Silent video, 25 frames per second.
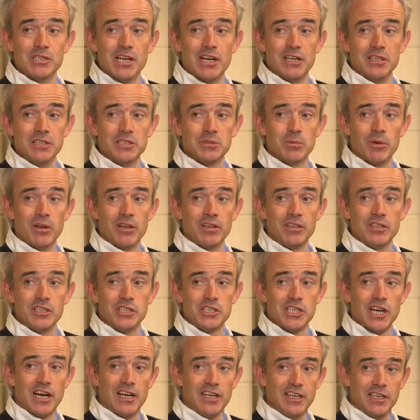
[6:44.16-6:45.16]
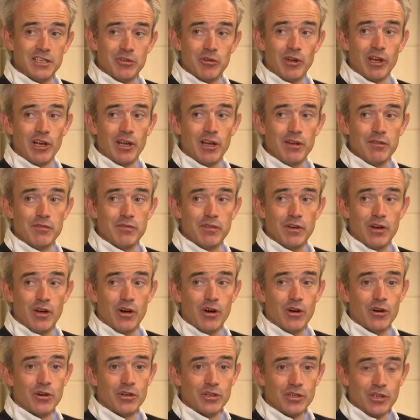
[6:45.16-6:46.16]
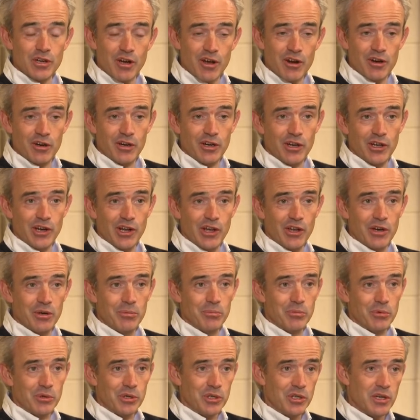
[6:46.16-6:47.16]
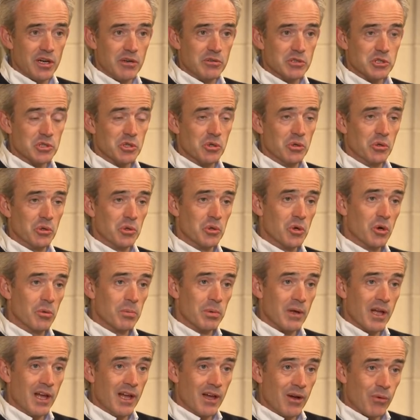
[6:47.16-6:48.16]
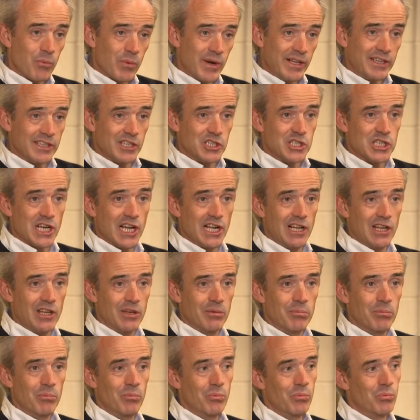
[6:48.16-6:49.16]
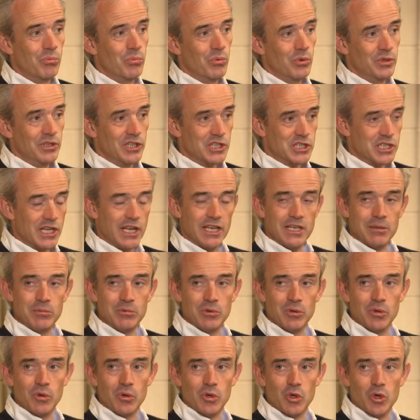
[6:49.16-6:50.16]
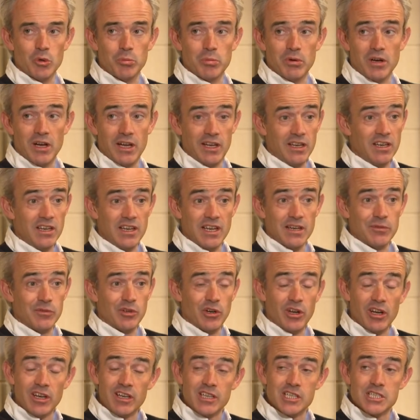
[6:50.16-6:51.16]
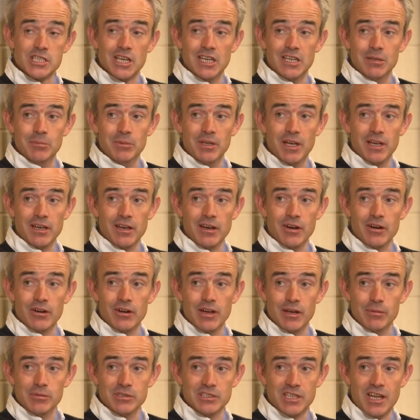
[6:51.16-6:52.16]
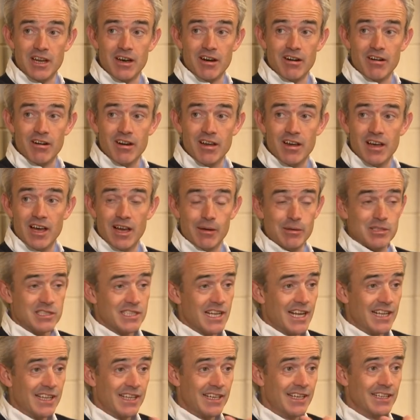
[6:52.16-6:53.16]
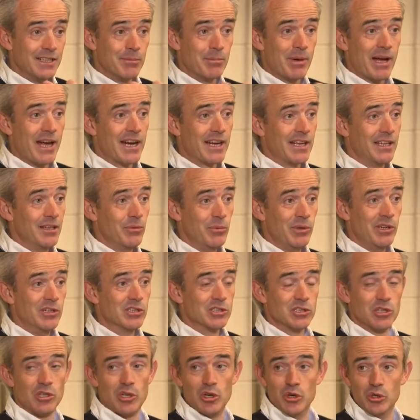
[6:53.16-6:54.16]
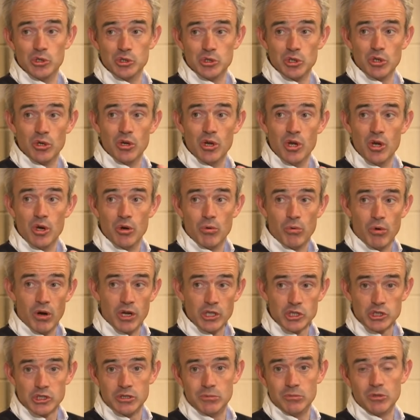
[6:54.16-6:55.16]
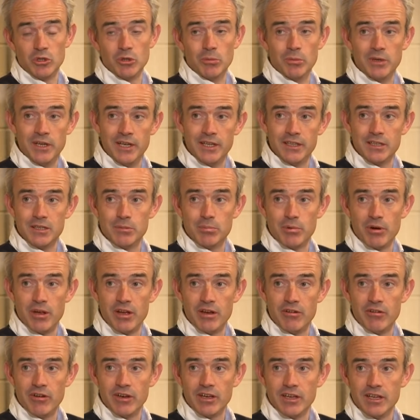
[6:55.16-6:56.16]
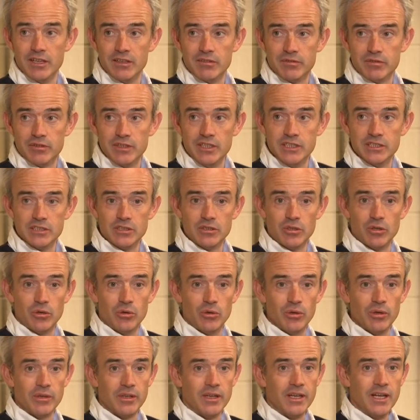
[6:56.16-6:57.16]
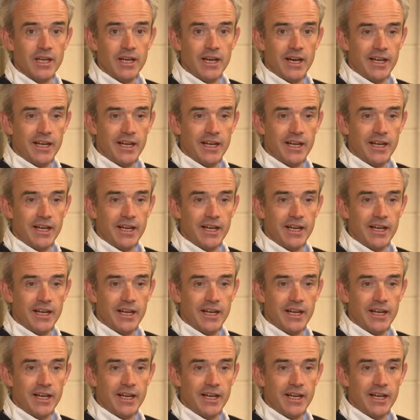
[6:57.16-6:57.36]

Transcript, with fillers: Charlie mm. Swan. Charlie had ride Life of Lord. Conor got on him, won the Irish Gold Cup, went to Cheltenham, won the Cheltenham Gold Cup. I didn't have a ride in Cheltenham that year. I was there. I was standing at the back of the winner's enclosure, watching him coming into the parade ring in the freezing cold.